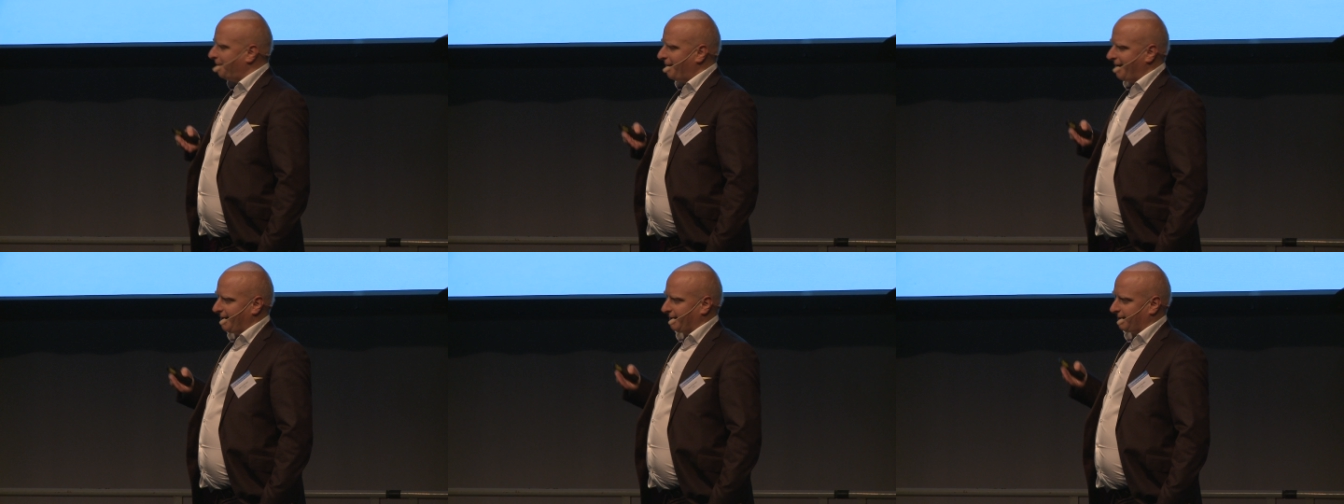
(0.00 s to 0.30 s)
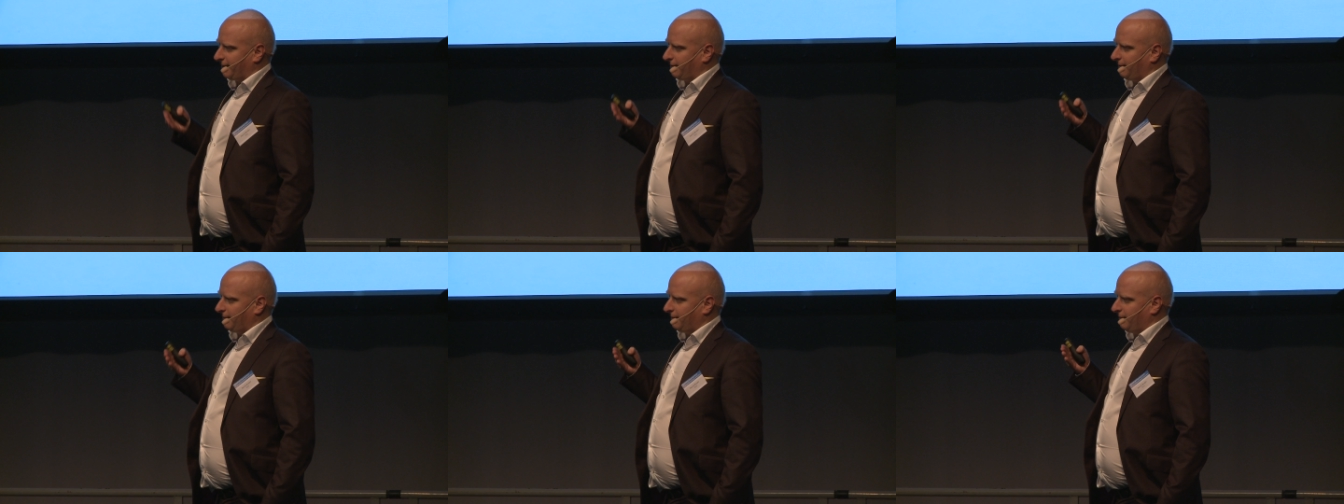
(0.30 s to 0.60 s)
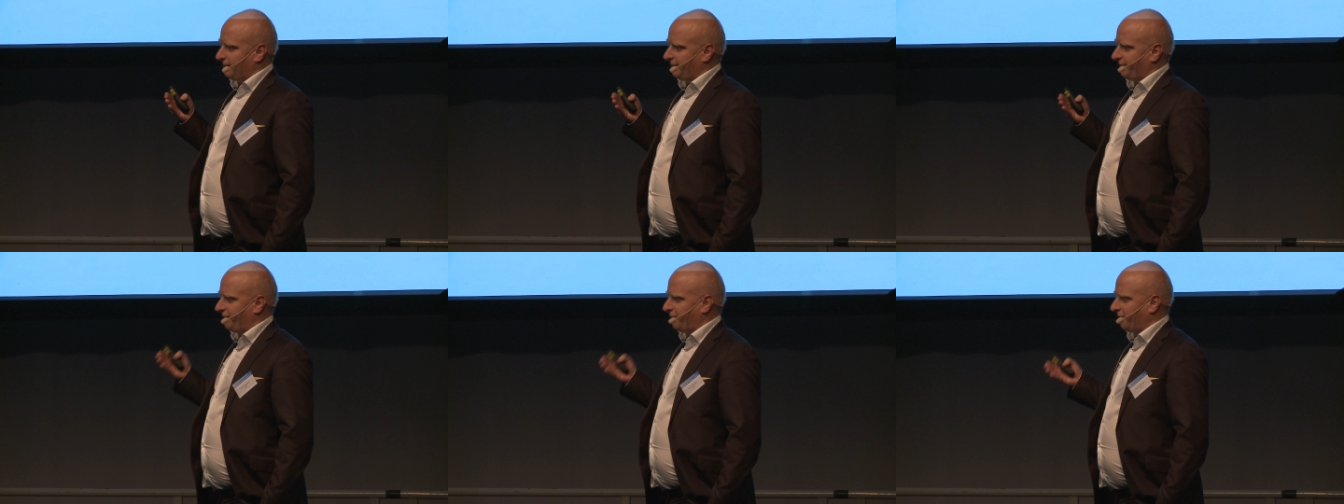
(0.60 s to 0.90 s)
back,
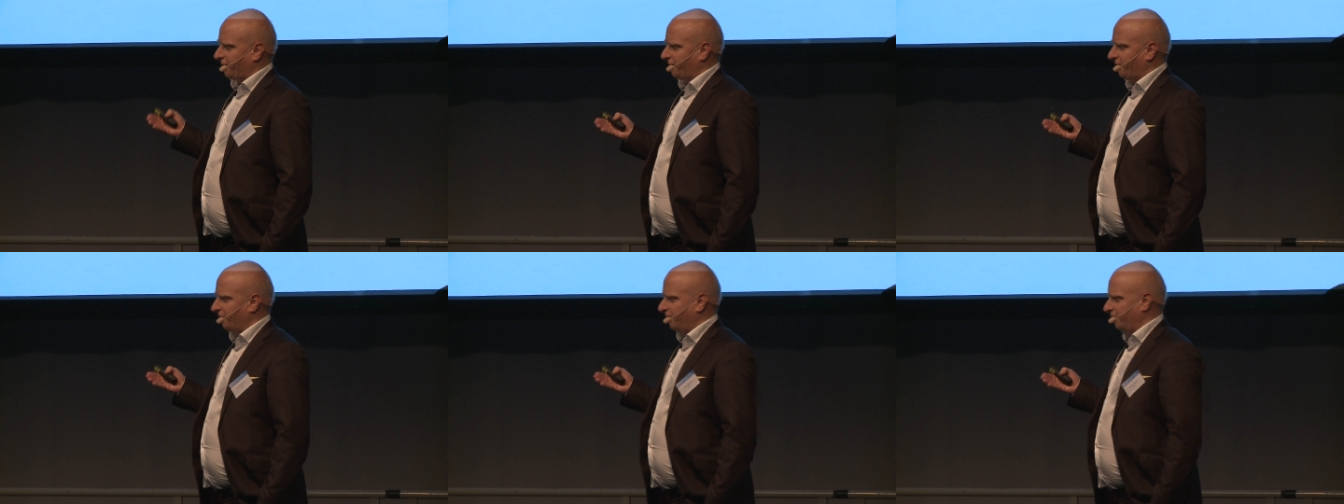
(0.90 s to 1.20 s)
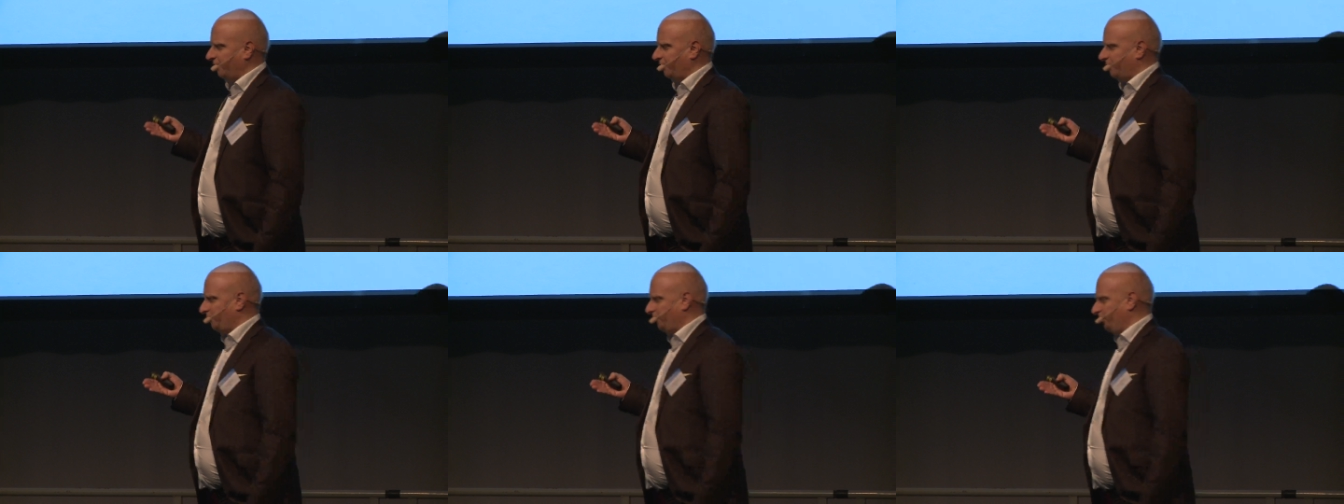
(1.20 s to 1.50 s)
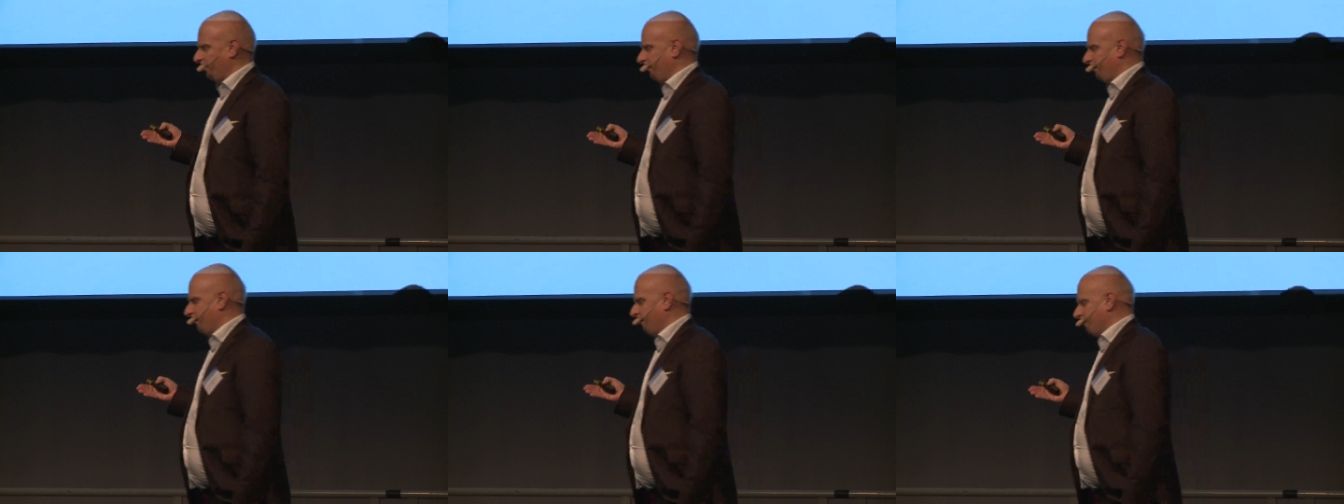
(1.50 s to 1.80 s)
the forest
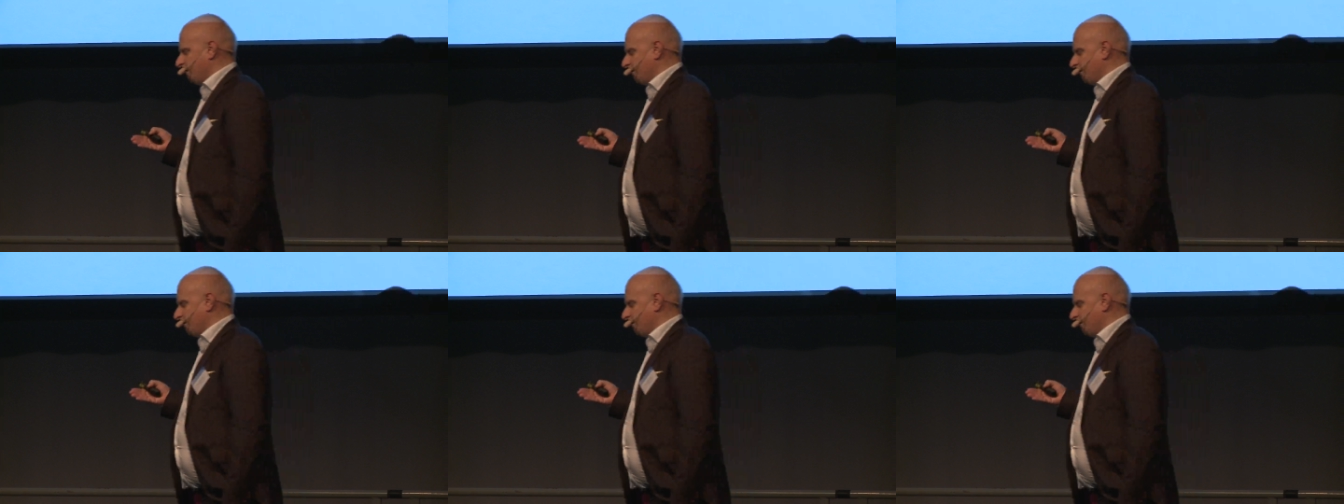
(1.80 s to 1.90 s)
industry